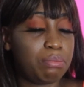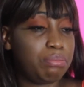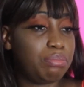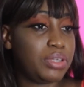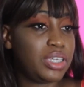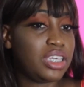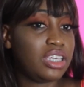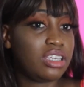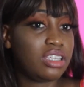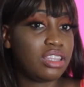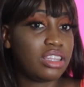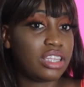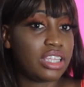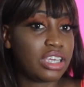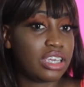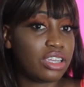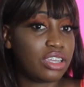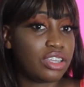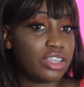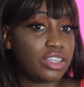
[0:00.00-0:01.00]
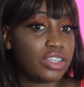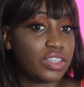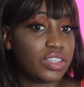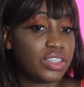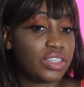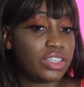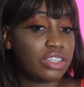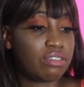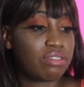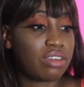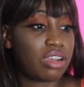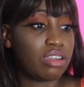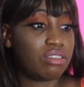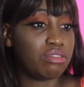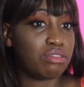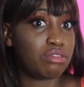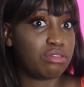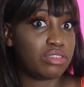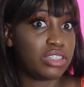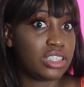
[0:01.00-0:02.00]
being there if I
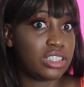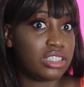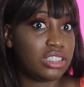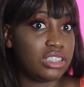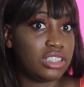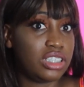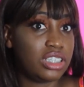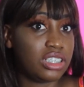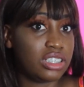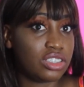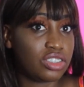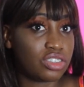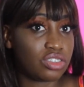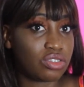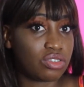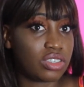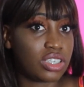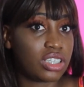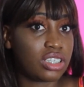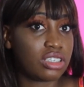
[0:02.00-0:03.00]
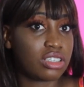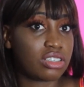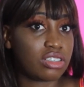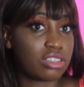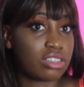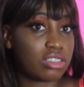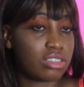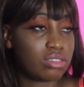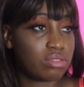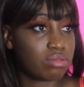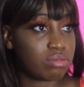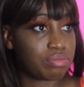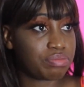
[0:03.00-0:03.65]
really needed you, like, you know?